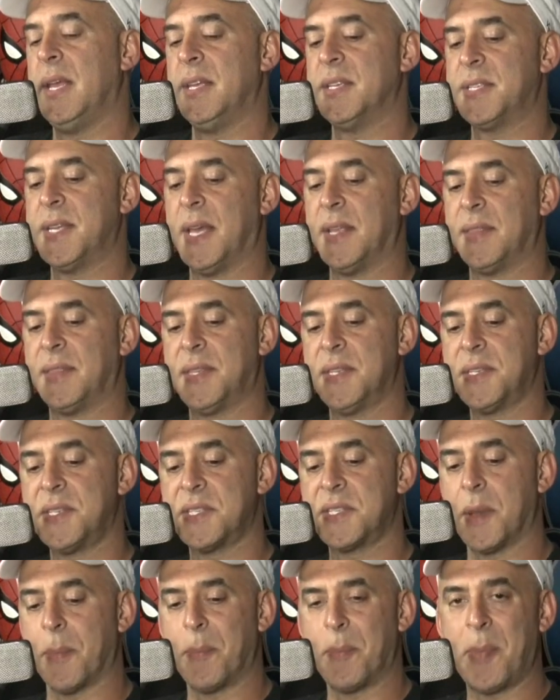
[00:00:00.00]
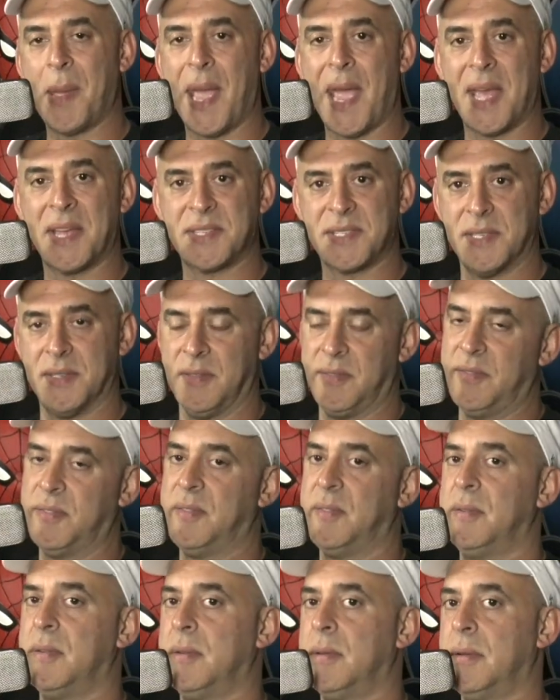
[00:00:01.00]
is that this is a passive
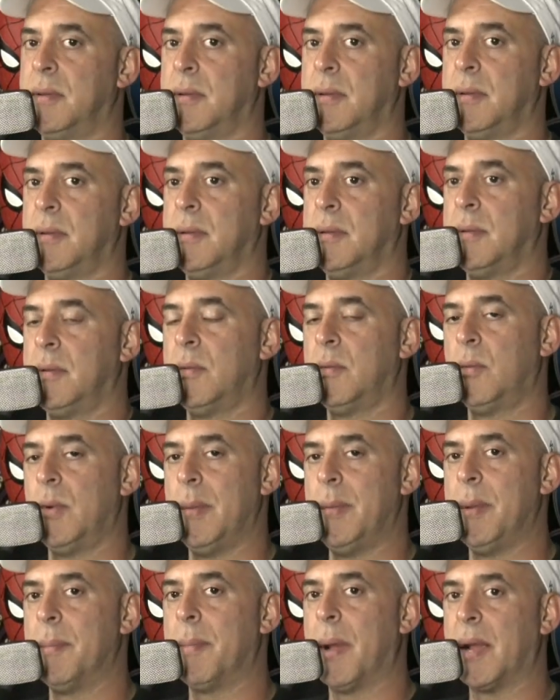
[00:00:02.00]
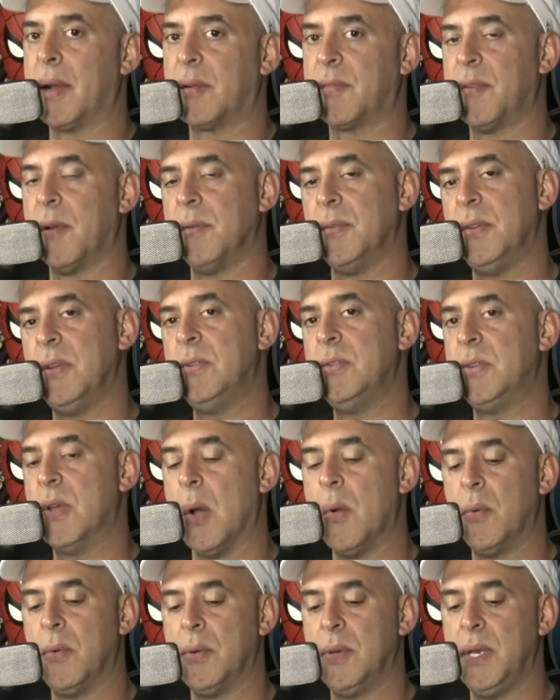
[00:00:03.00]
ribbon microphone. You
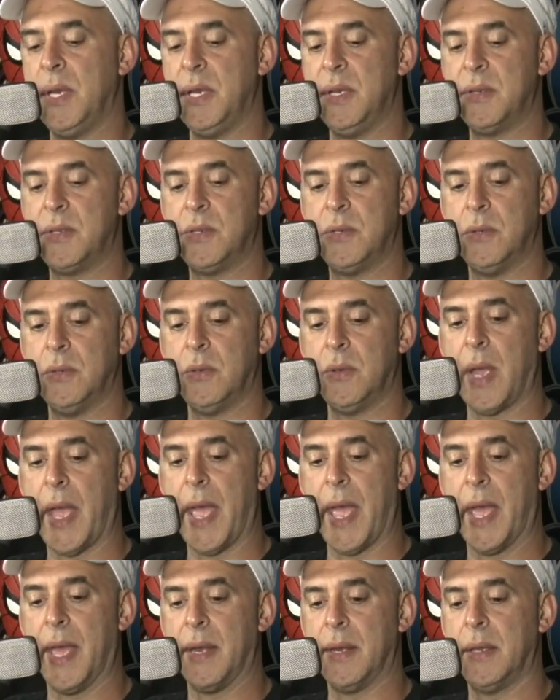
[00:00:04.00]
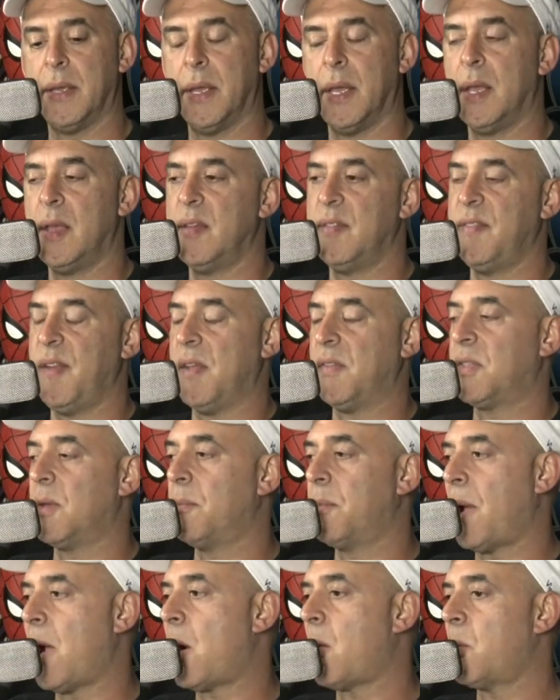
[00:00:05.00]
don't need to add
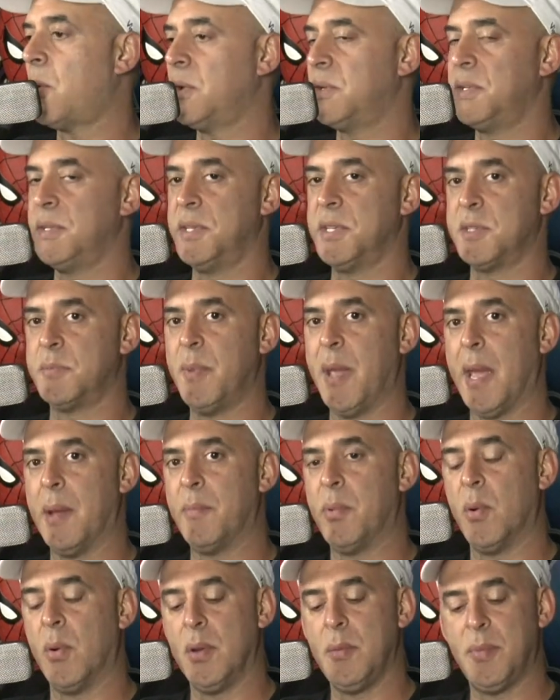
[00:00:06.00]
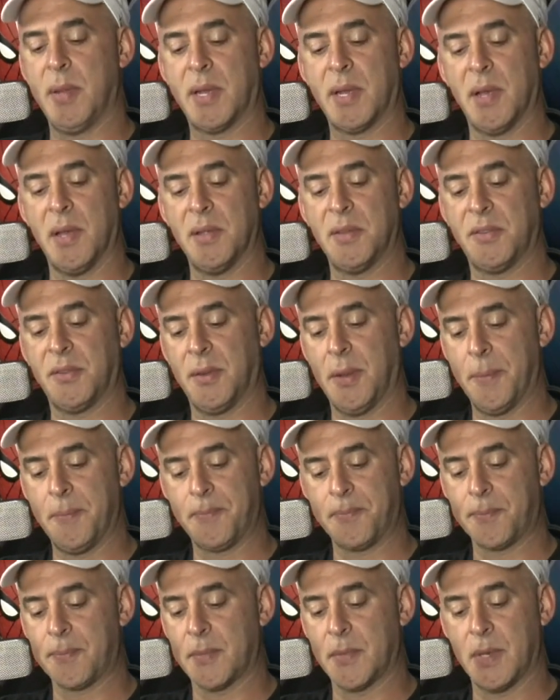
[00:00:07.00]
phantom power to this bad boy because
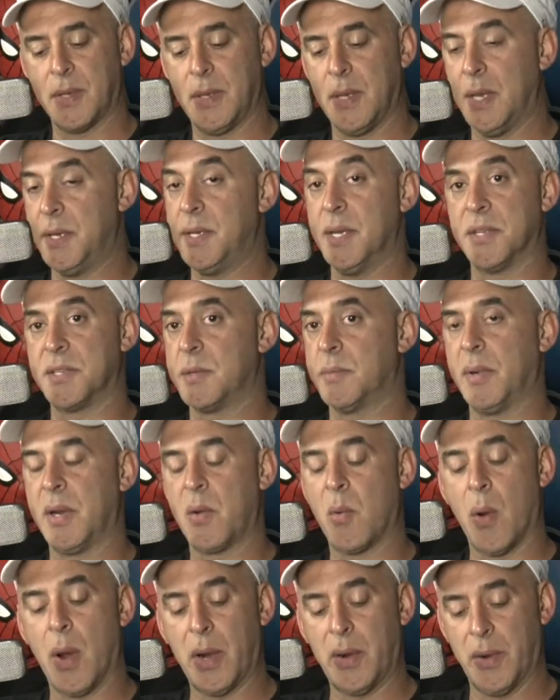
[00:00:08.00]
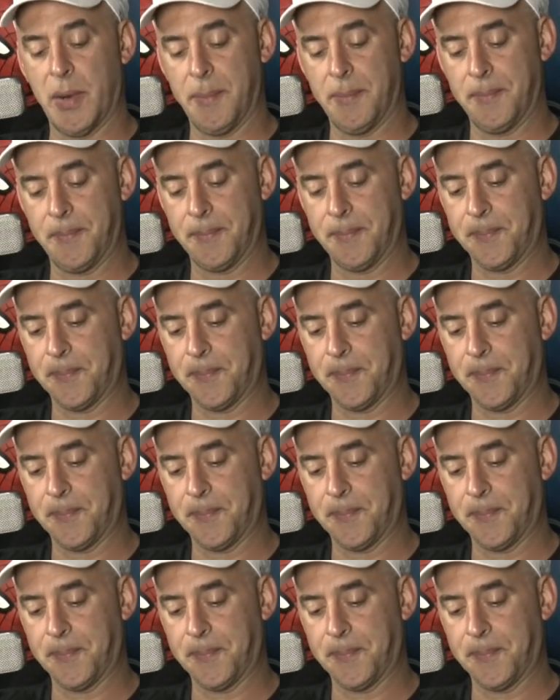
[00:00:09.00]
it doesn't require it.